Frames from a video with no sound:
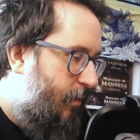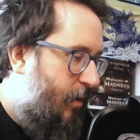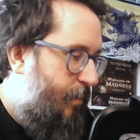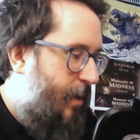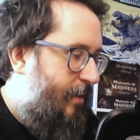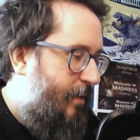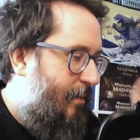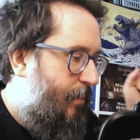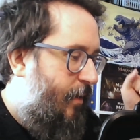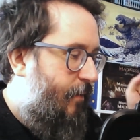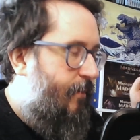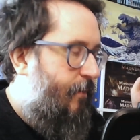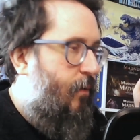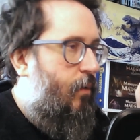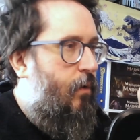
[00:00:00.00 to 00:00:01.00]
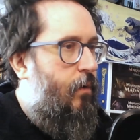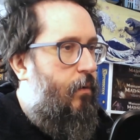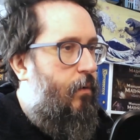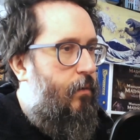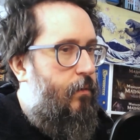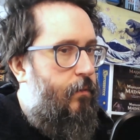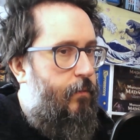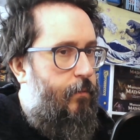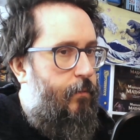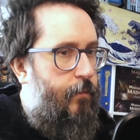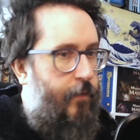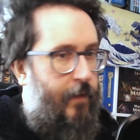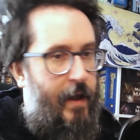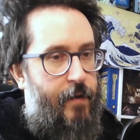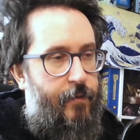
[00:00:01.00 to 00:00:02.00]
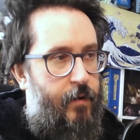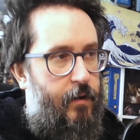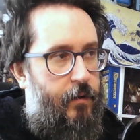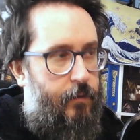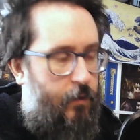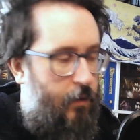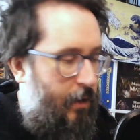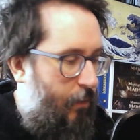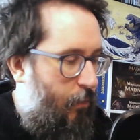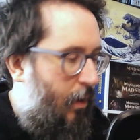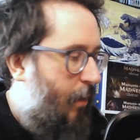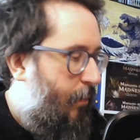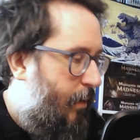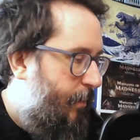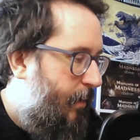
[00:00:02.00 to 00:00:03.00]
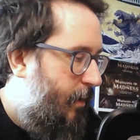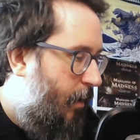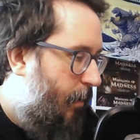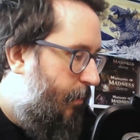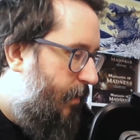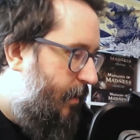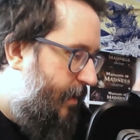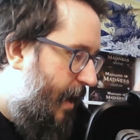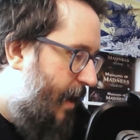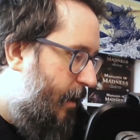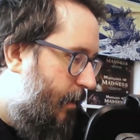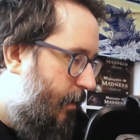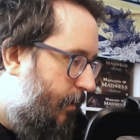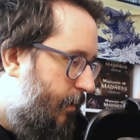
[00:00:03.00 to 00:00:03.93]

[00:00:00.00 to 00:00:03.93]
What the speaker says: to pick something for flavour, so you're like, well, I want to be armed with a dagger,